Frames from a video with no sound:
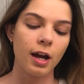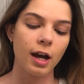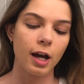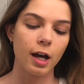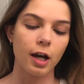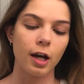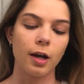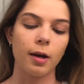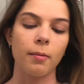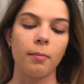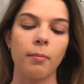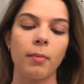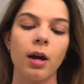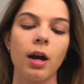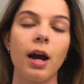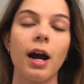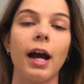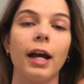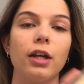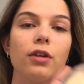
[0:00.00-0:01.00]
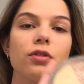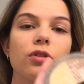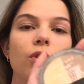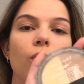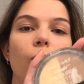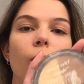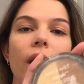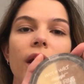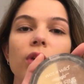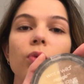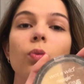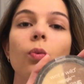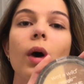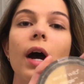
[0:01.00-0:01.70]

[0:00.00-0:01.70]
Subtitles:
I use the Wet n